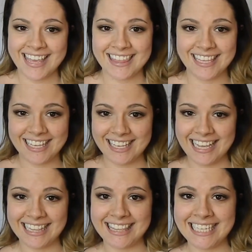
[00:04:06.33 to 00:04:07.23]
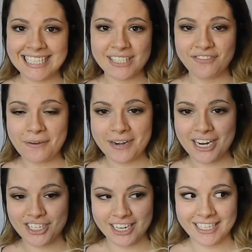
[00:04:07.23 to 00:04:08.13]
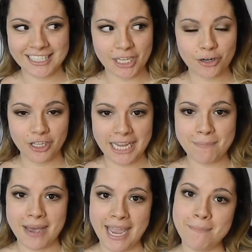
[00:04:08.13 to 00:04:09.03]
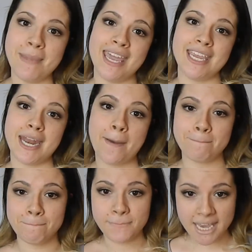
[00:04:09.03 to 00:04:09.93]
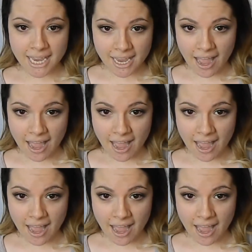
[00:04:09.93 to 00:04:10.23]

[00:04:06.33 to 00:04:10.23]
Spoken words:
This foundation is literally my main B.